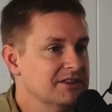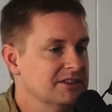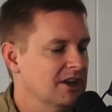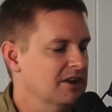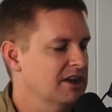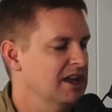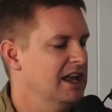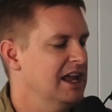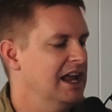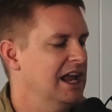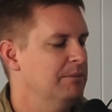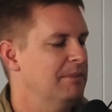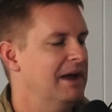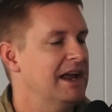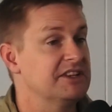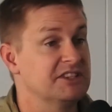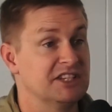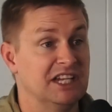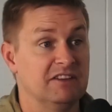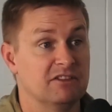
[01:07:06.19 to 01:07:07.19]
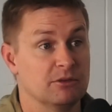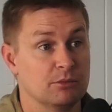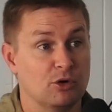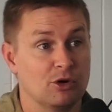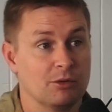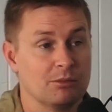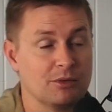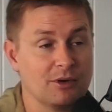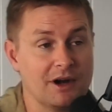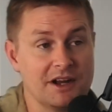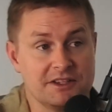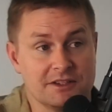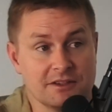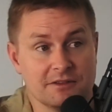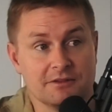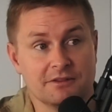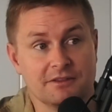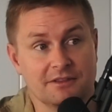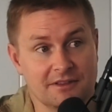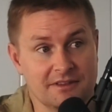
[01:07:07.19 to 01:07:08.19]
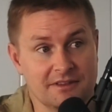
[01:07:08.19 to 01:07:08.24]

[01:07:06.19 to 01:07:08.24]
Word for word: so That's it right. makes it even more impressive.